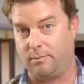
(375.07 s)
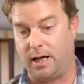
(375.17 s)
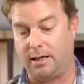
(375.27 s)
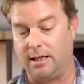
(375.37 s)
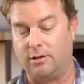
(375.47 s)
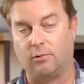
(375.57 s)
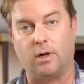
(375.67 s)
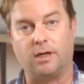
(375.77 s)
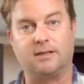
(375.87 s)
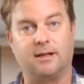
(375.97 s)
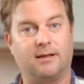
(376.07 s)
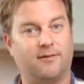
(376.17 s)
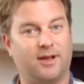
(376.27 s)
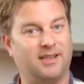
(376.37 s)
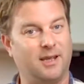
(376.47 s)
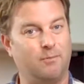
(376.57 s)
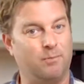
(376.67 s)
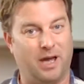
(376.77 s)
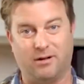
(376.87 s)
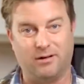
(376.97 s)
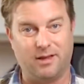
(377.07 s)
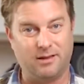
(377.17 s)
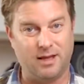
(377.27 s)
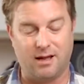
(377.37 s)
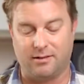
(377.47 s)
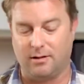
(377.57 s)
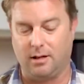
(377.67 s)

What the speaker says: but neither one is significantly better than the other.